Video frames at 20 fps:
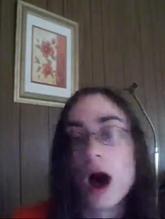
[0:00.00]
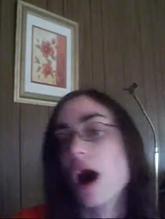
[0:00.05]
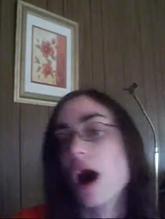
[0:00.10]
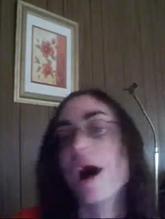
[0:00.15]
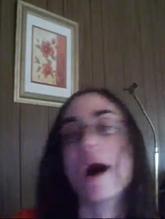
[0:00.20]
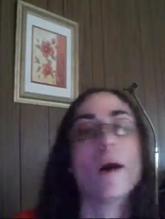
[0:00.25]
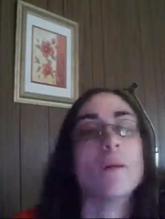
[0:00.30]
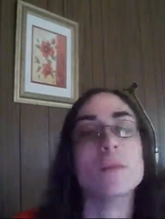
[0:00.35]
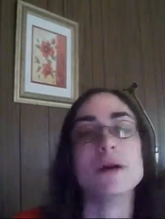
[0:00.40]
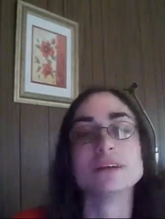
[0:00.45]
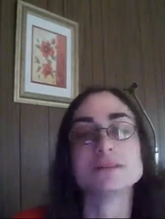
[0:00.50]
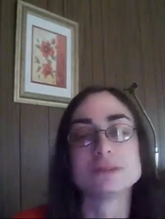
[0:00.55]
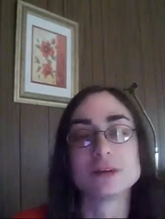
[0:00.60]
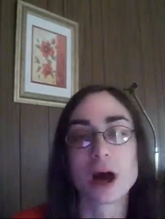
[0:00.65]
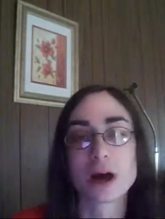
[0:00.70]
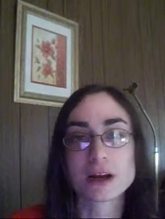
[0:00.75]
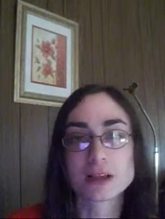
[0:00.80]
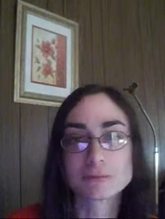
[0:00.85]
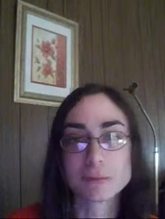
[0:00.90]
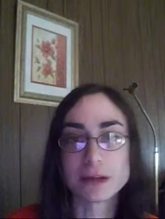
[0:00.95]
A
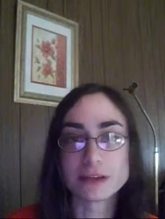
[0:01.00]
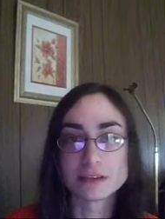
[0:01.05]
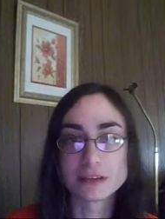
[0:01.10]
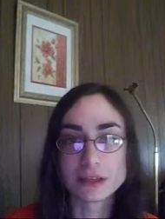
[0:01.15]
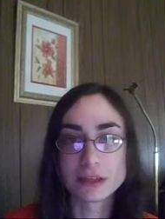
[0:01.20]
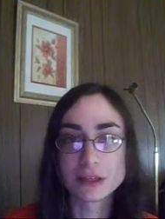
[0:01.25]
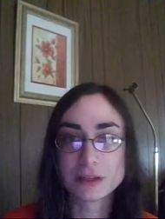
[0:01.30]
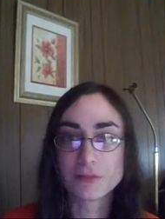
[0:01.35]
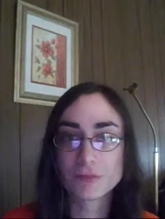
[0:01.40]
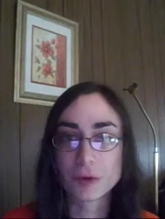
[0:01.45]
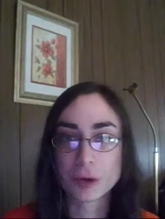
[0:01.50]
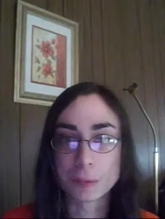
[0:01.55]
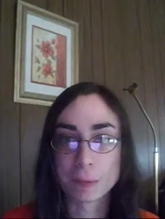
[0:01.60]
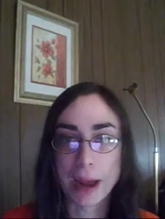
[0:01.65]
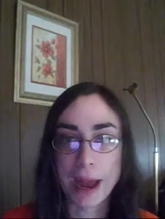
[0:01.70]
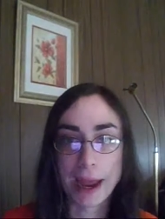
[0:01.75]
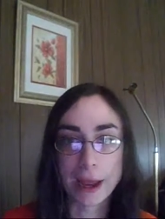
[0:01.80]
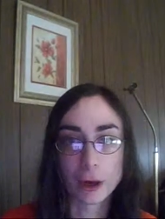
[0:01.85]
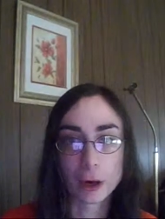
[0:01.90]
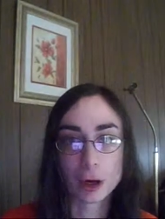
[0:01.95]
song is basically for
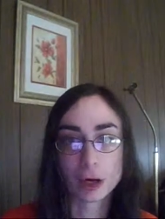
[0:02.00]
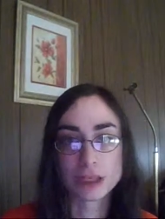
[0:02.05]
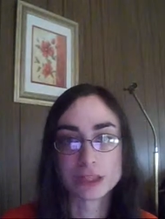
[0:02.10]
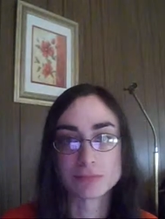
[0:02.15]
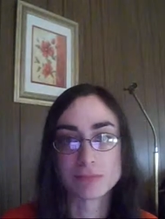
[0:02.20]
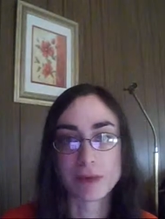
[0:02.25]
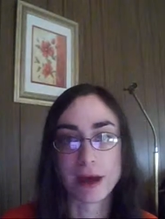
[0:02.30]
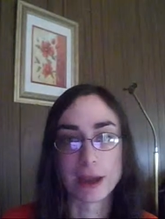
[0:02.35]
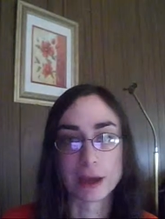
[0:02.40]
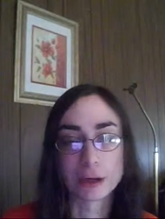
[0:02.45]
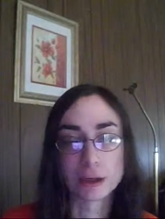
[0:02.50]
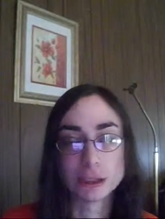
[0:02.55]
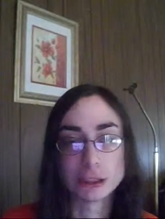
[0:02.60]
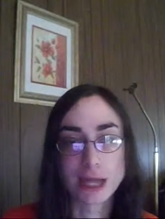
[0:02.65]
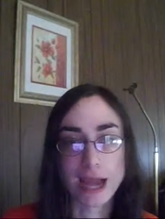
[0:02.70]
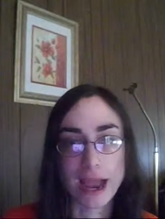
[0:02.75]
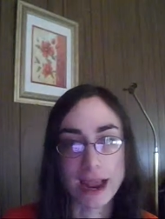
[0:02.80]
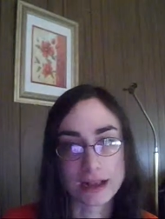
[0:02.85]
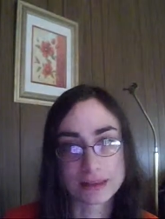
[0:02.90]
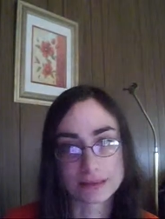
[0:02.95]
Michael because Michael
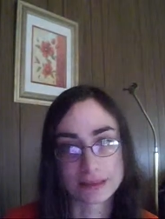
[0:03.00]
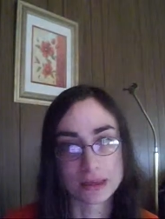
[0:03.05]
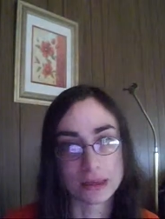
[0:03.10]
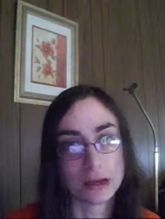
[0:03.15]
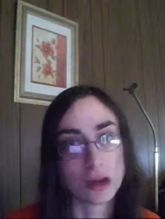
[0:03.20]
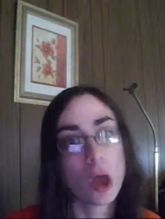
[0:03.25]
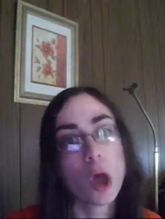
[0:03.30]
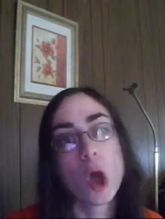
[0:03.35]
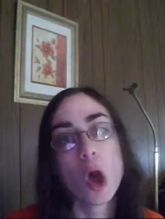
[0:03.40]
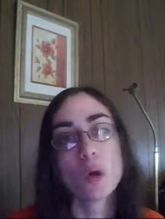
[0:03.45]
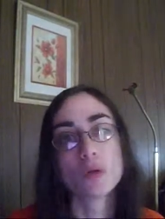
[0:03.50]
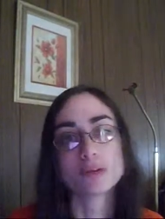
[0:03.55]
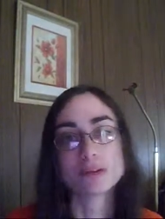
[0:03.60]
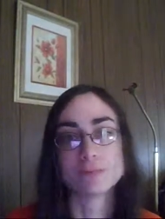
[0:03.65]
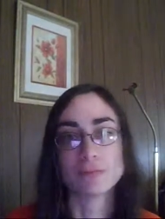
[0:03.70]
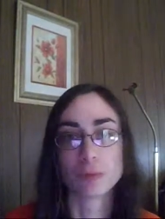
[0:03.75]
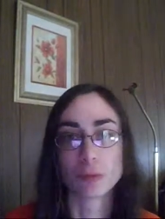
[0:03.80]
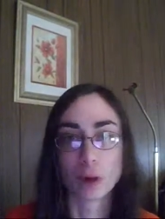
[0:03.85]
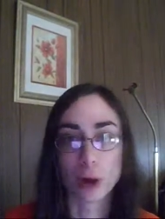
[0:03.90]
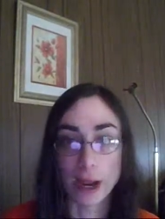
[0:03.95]
Jackson
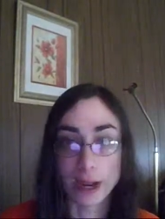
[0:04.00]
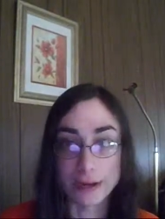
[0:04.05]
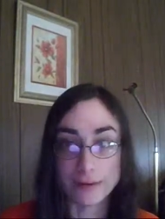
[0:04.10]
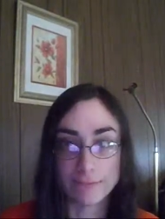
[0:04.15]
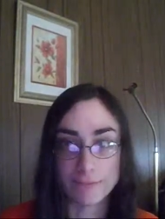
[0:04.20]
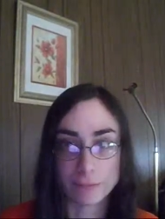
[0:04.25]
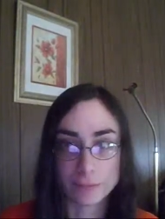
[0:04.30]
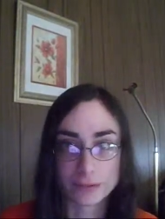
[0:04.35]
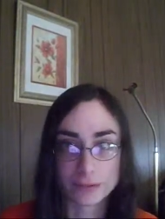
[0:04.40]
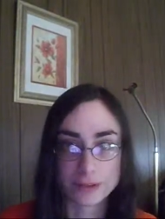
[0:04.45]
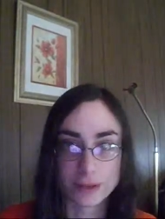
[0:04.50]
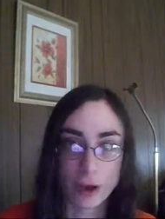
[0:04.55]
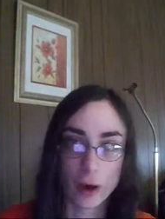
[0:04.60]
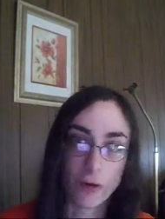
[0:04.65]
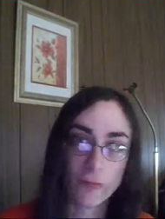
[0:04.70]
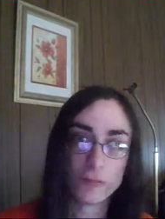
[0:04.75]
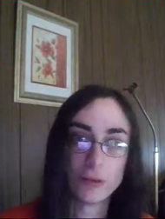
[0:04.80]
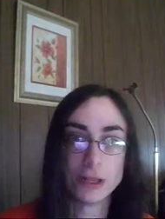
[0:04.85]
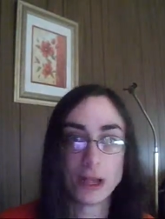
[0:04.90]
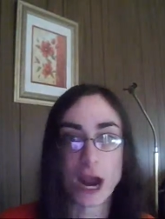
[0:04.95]
was brave himself.